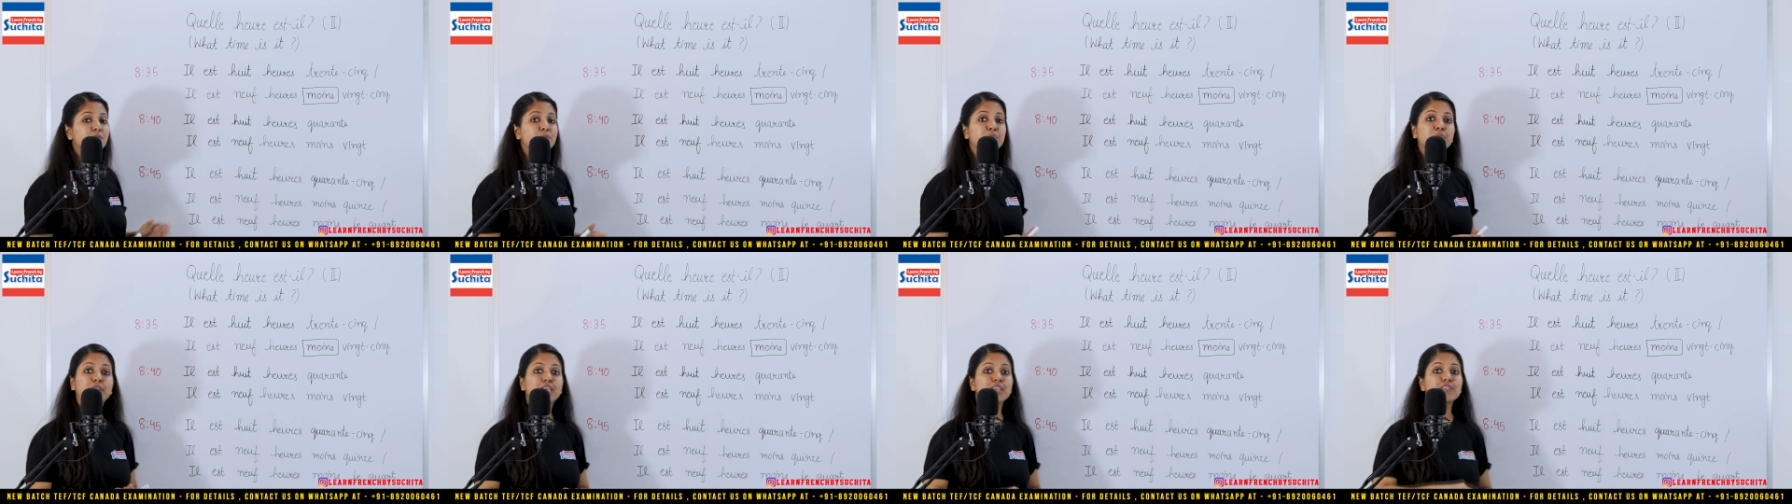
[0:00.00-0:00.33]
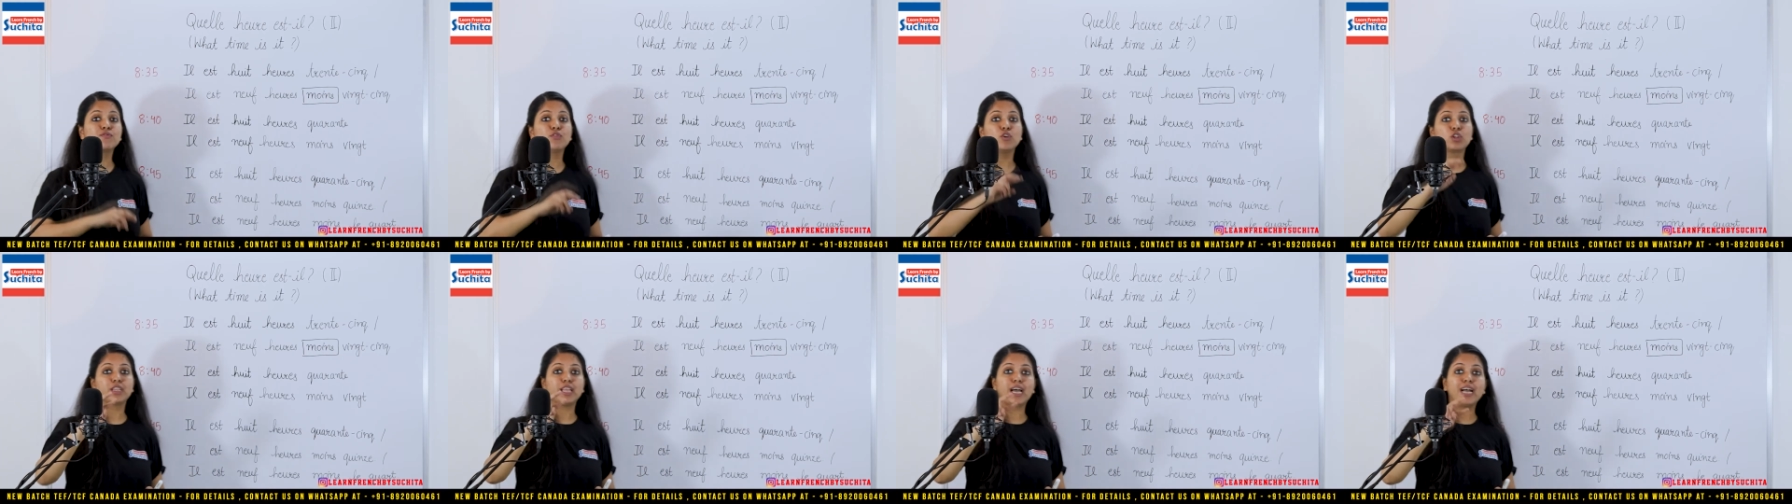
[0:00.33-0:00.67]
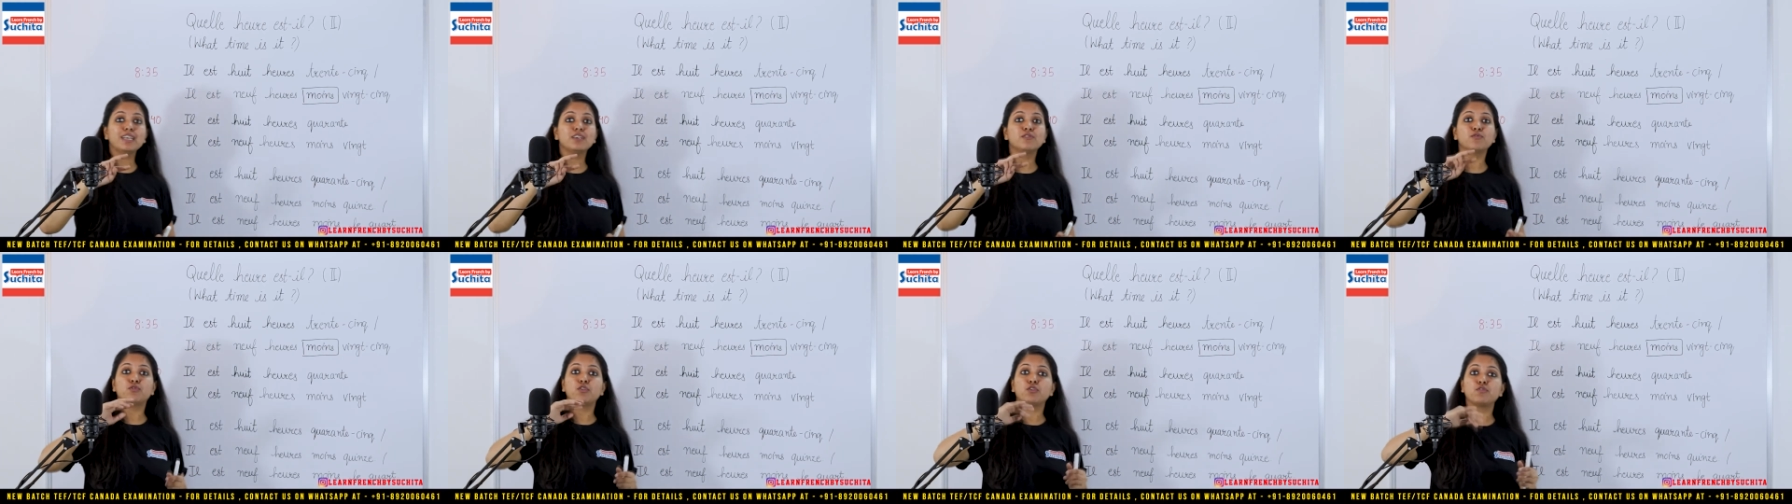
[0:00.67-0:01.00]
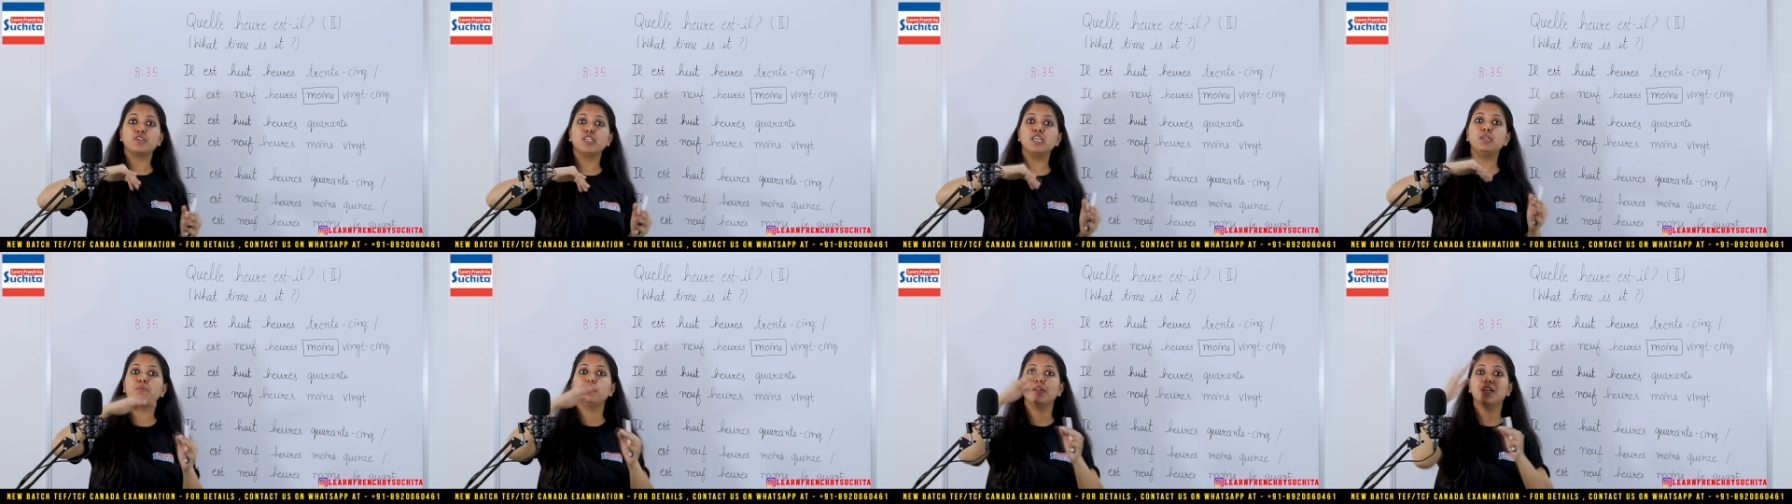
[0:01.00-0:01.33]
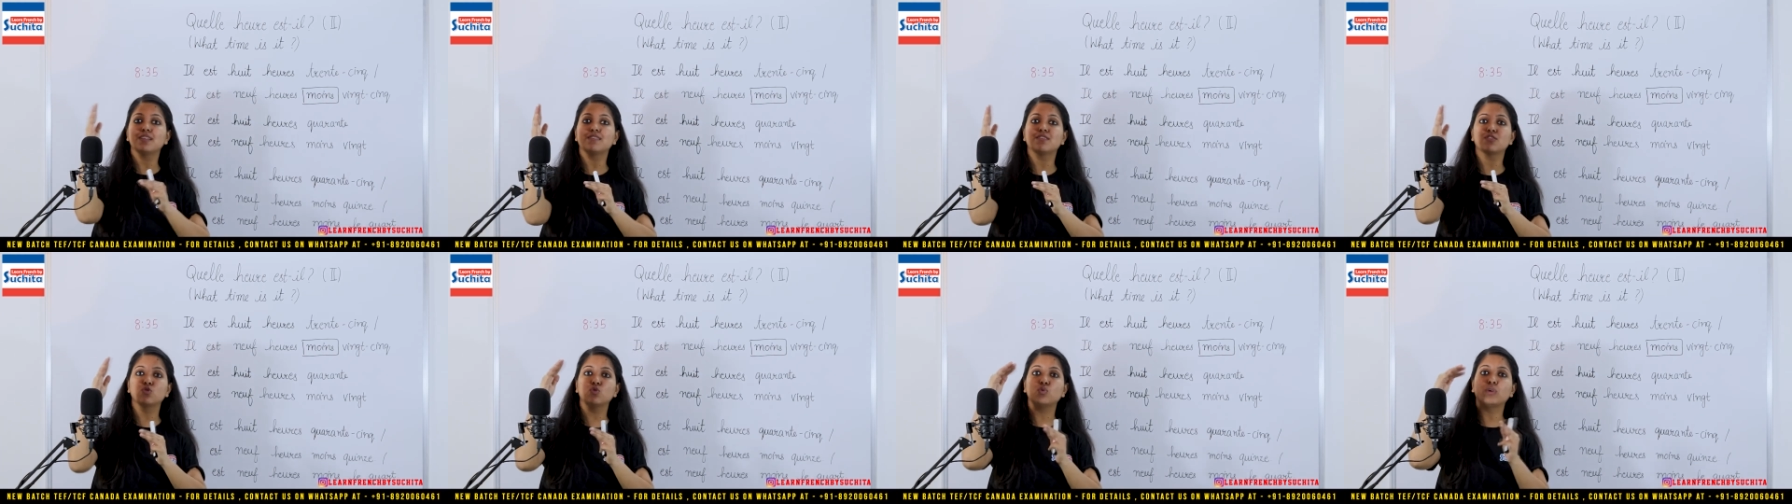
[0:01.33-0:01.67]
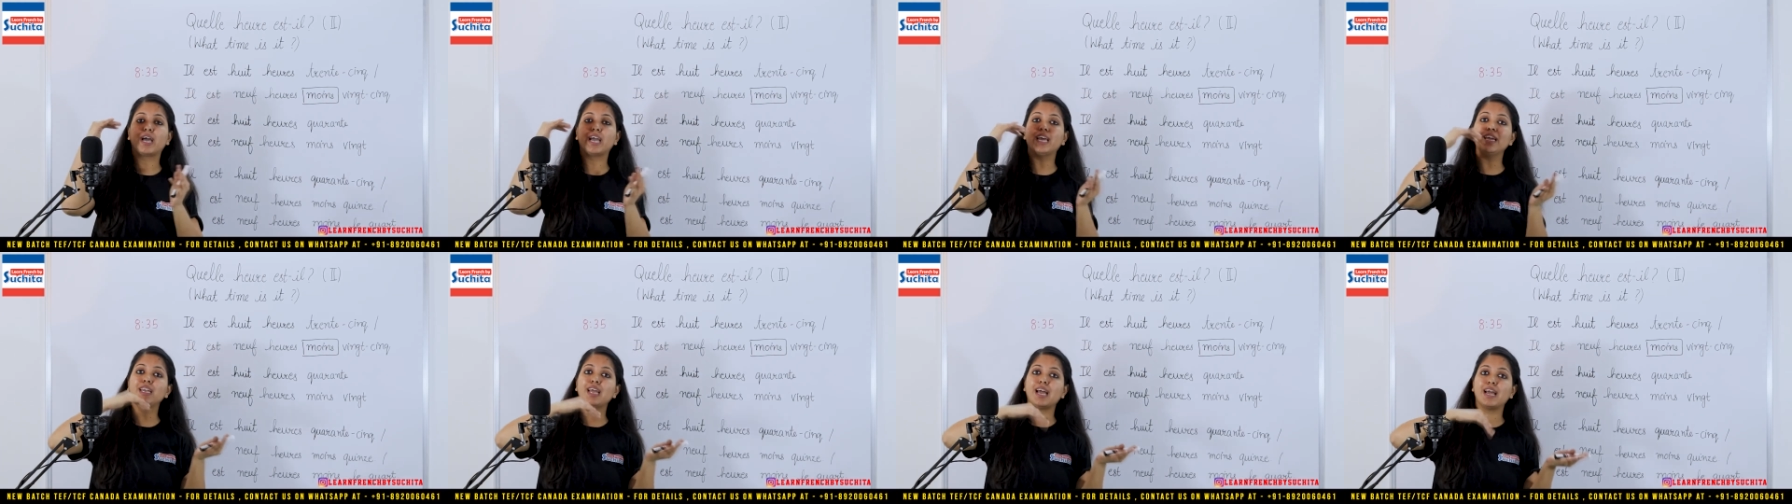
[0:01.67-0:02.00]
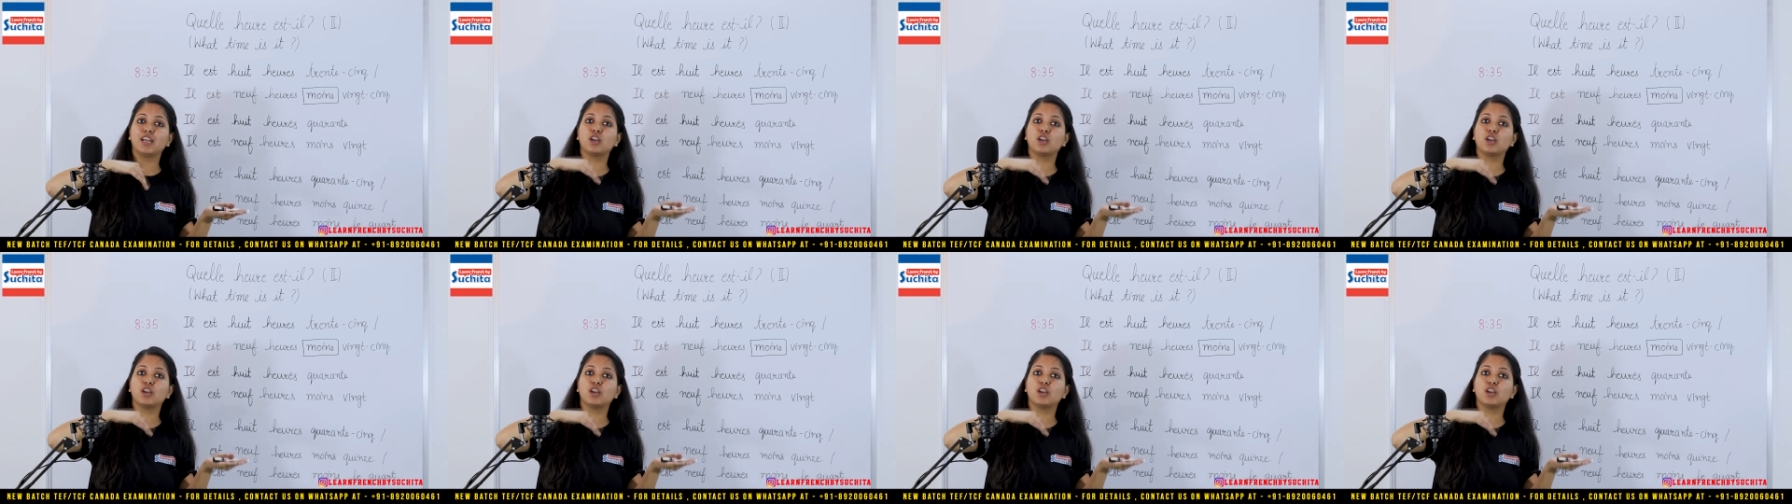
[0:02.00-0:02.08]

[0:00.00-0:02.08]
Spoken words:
Because for that 15 minutes to 9